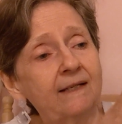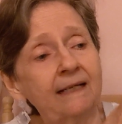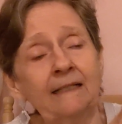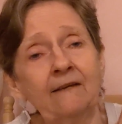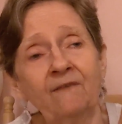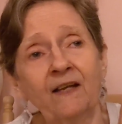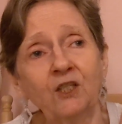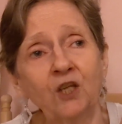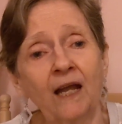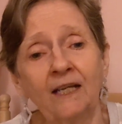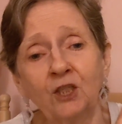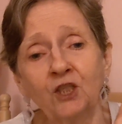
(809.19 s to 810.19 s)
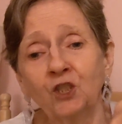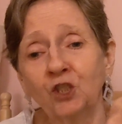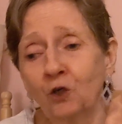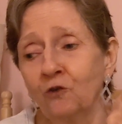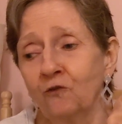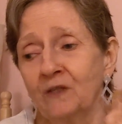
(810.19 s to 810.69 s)
And if I, sh I should
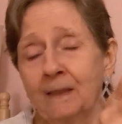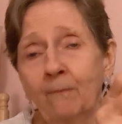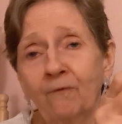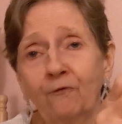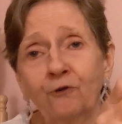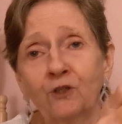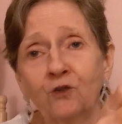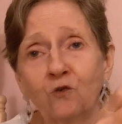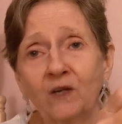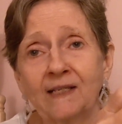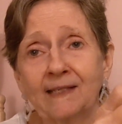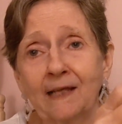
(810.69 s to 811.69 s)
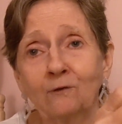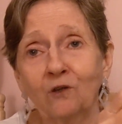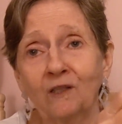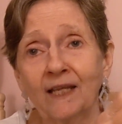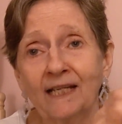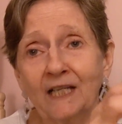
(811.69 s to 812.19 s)
show you some of her toys, they
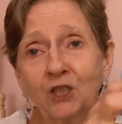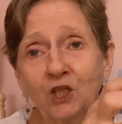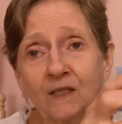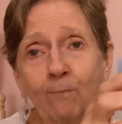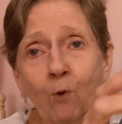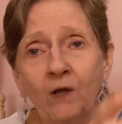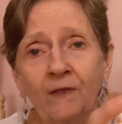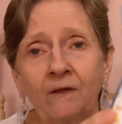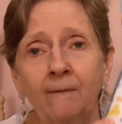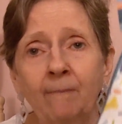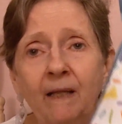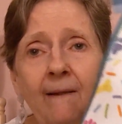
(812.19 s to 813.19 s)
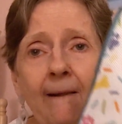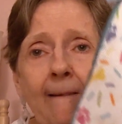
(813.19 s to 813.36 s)
look like I just bought them.